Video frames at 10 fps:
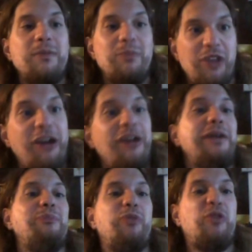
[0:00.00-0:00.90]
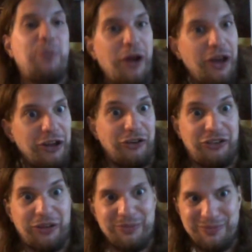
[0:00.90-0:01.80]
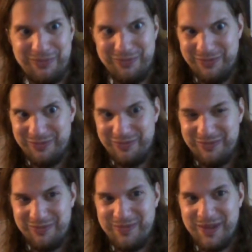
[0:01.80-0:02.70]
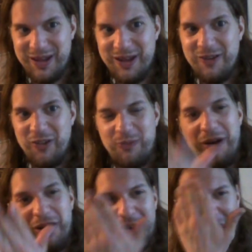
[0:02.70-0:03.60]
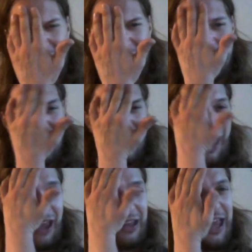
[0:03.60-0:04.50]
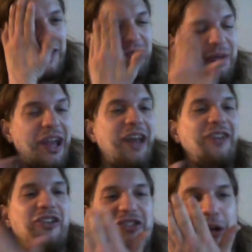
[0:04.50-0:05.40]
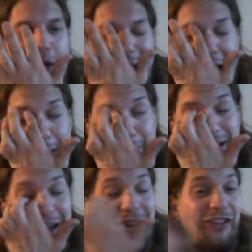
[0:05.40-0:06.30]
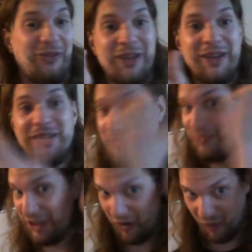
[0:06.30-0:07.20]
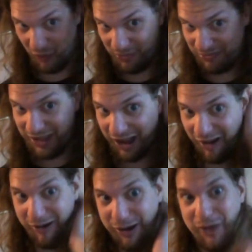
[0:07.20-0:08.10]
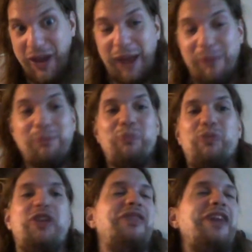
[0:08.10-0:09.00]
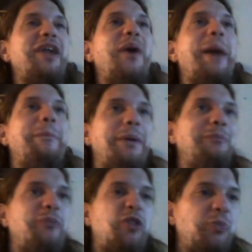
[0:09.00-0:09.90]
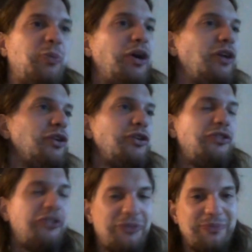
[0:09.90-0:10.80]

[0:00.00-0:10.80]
Sorry. Spoilers. Spoilers. I can't do my hand gesture about it because, you know, I already, like, said that a lot. But spoilers.